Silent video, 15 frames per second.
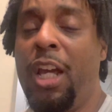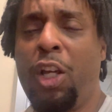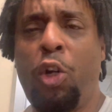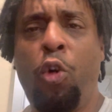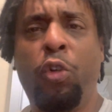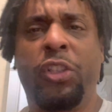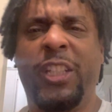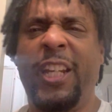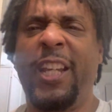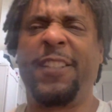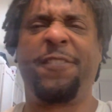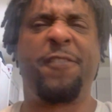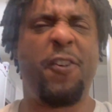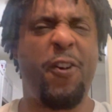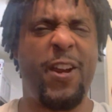Coochie is
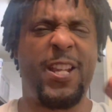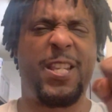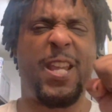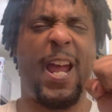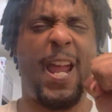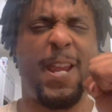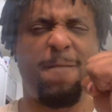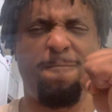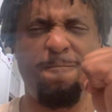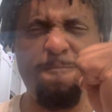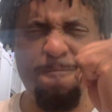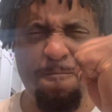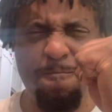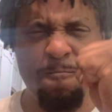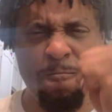very tight.
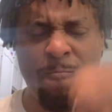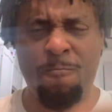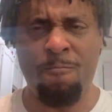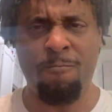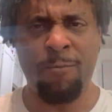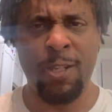Mm.